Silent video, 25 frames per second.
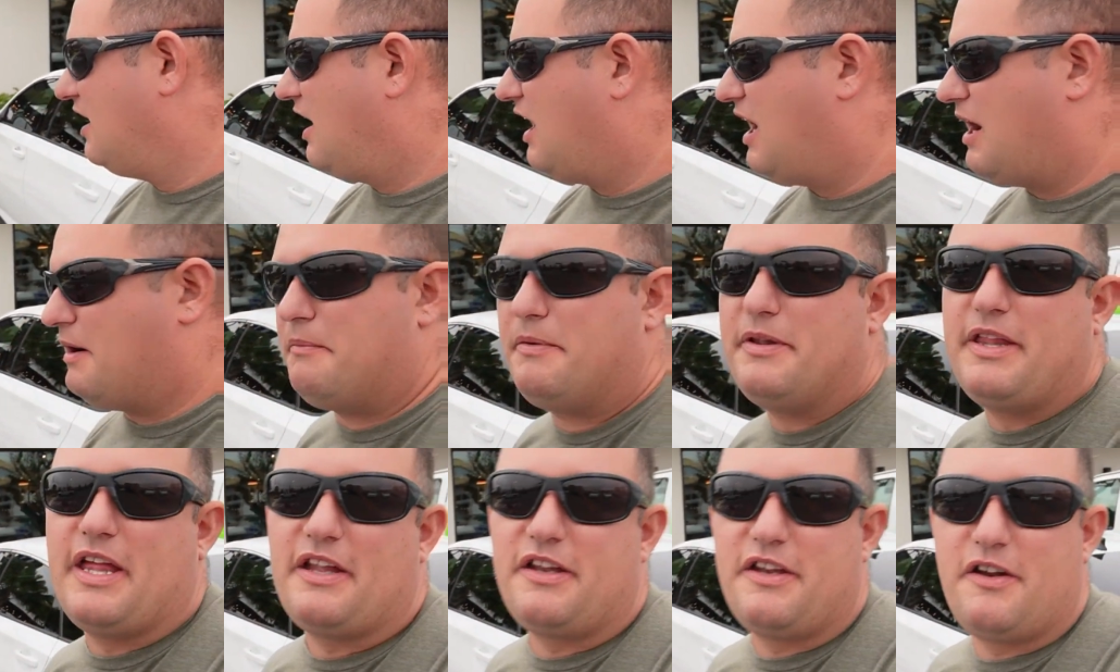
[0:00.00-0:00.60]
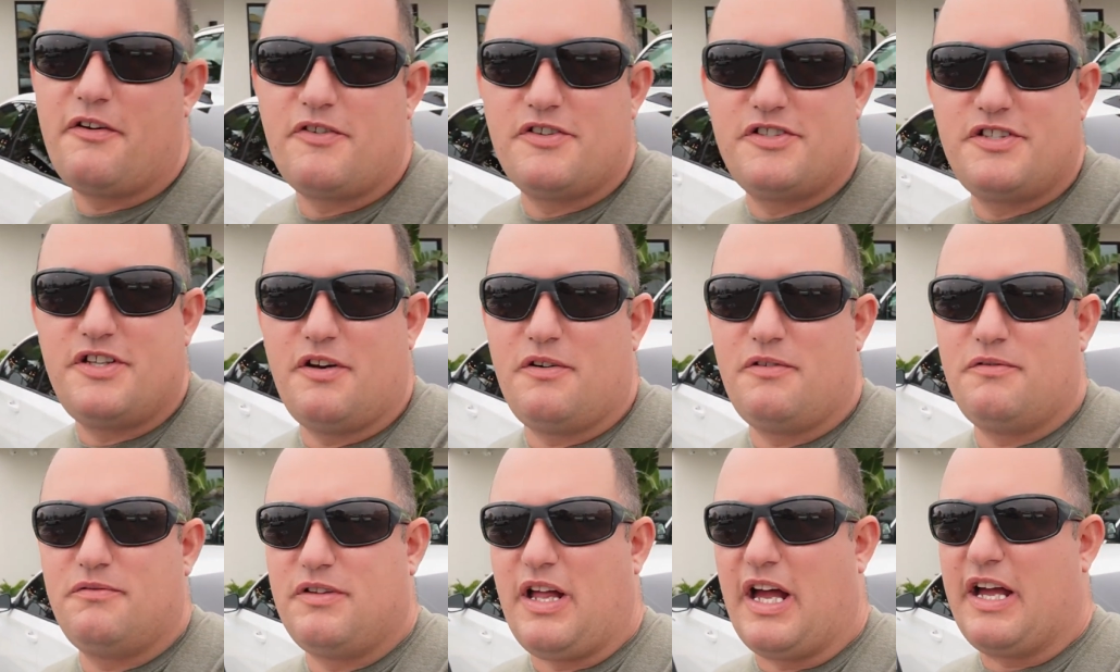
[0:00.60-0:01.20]
Uh, but then there was
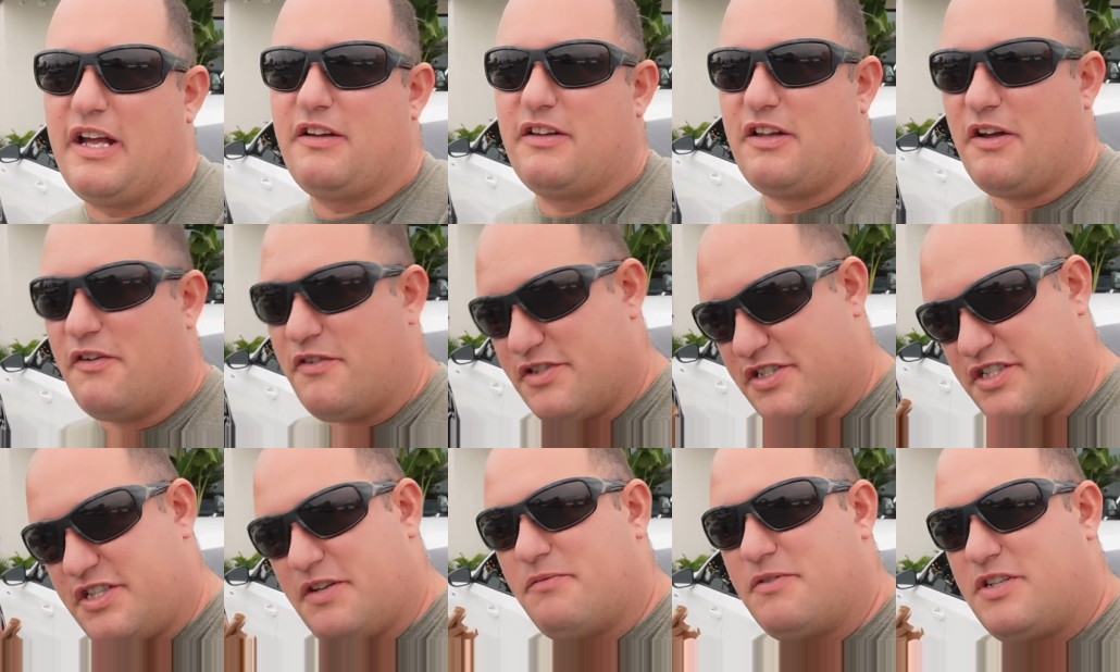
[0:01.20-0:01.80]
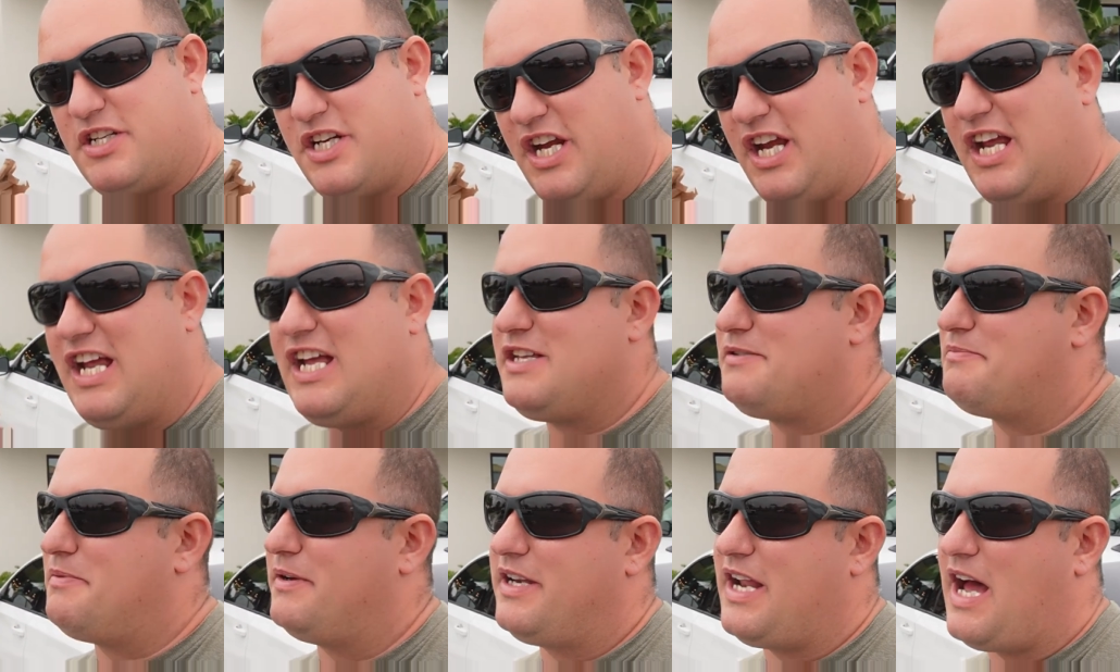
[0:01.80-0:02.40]
no, like, there was some
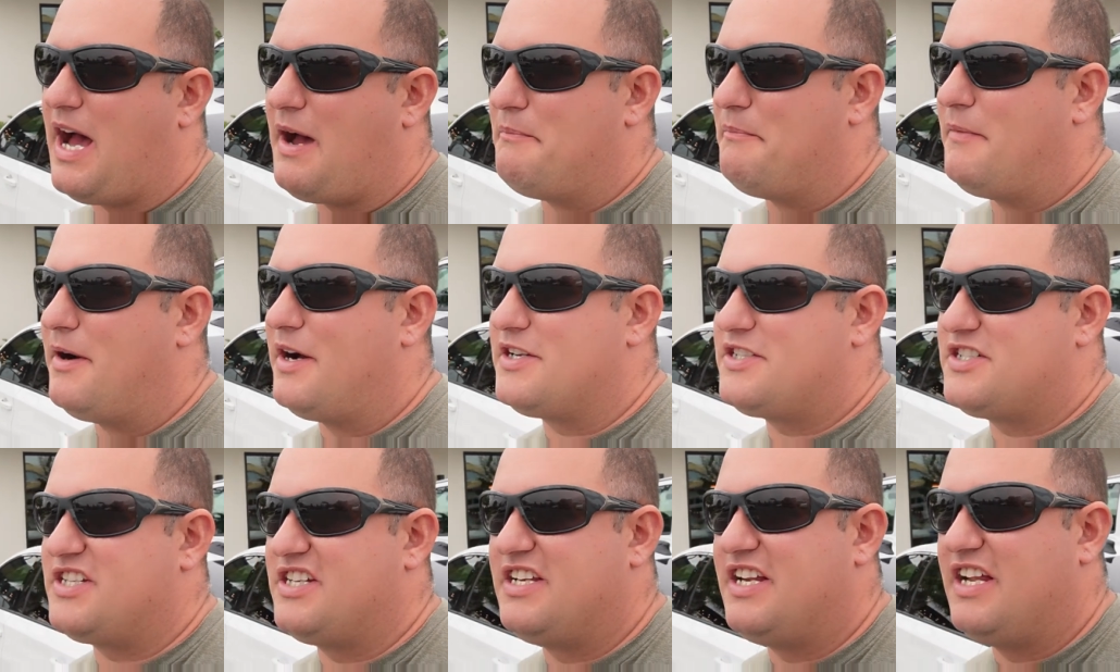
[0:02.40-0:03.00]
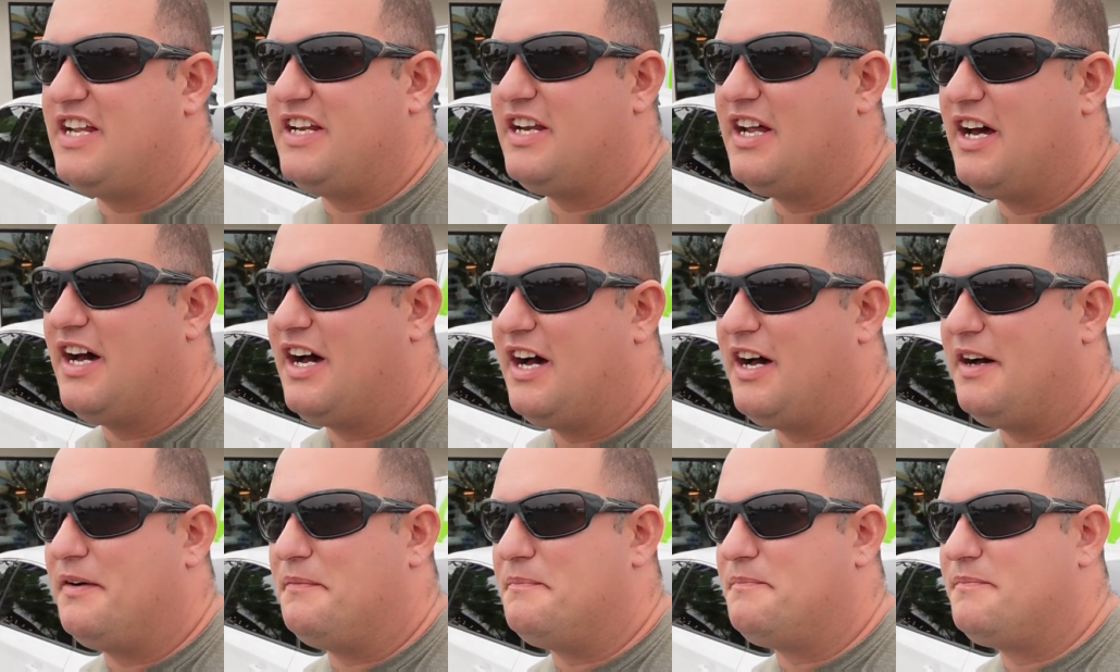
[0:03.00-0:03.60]
cheese, but not much. And then
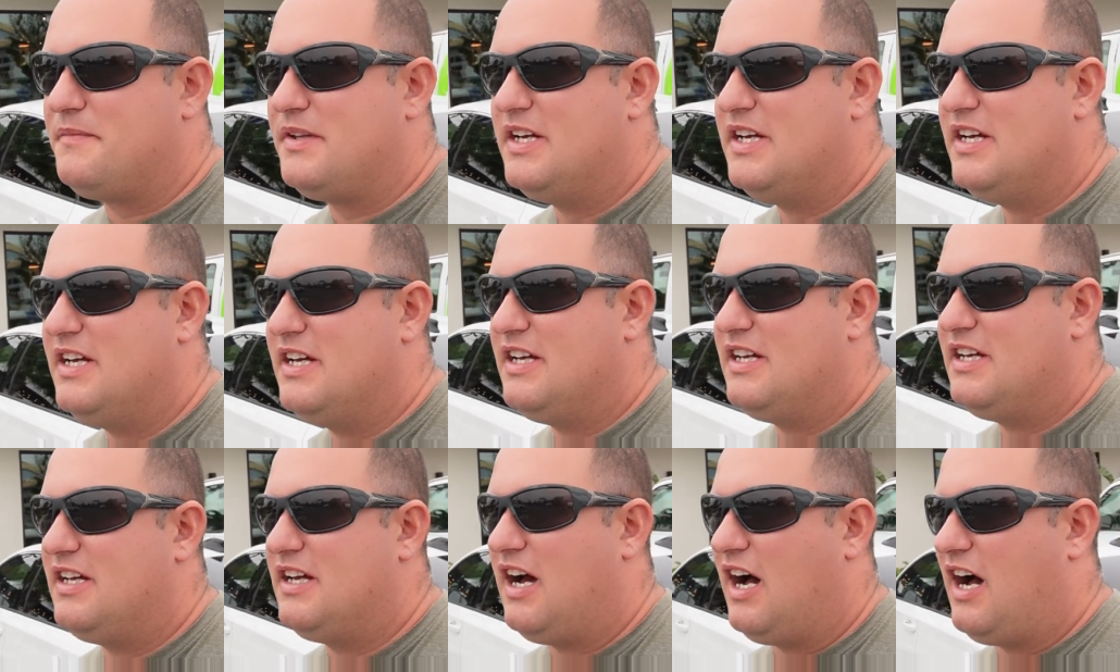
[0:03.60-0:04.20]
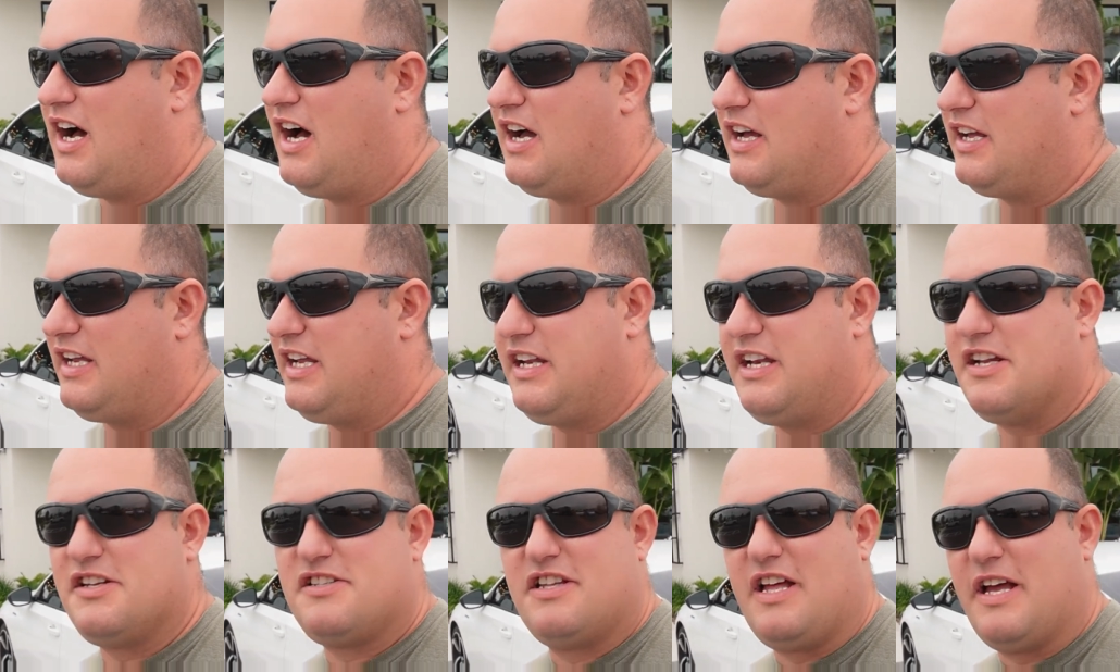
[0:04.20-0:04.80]
um, uh,
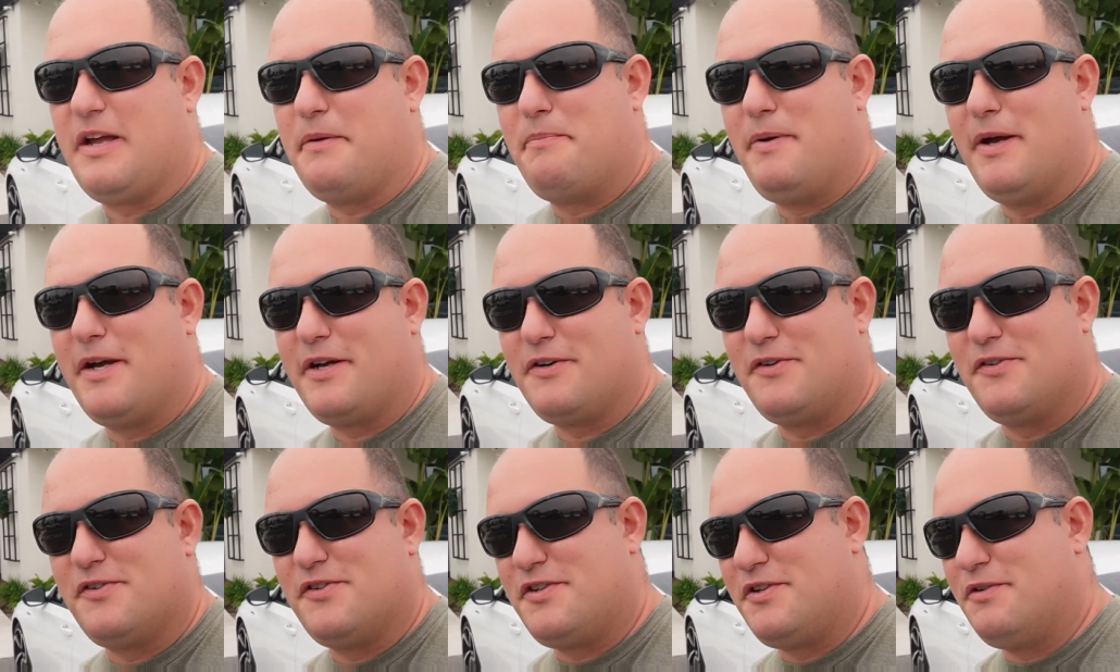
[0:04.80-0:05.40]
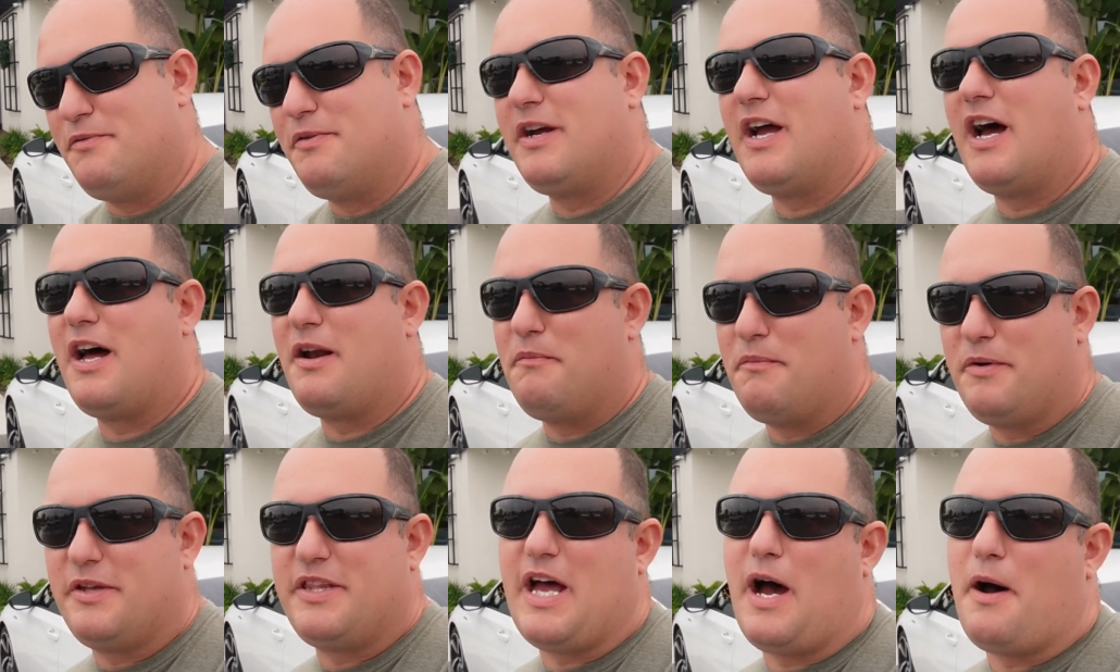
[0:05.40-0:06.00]
he doesn't like pickles, so we got
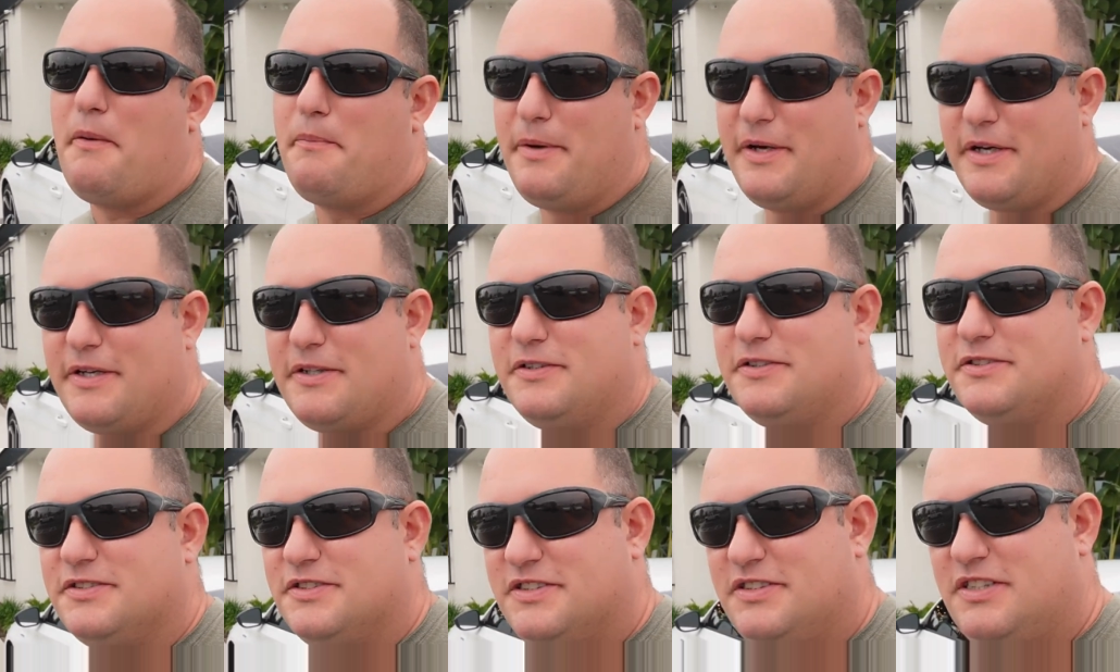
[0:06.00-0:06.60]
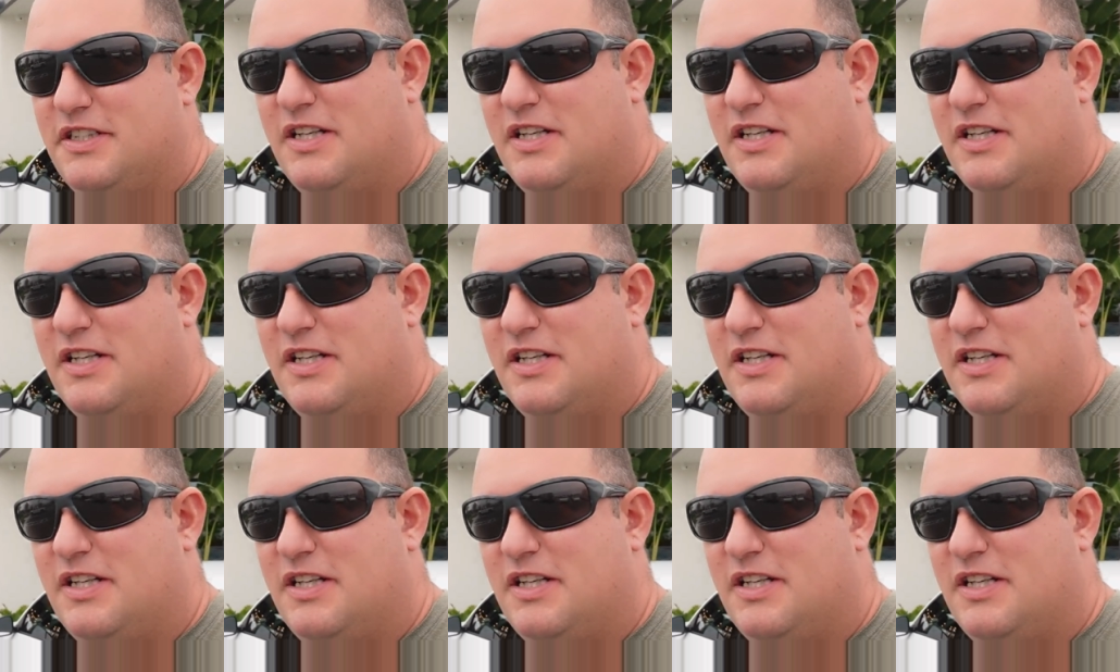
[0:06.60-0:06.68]
him without pickles.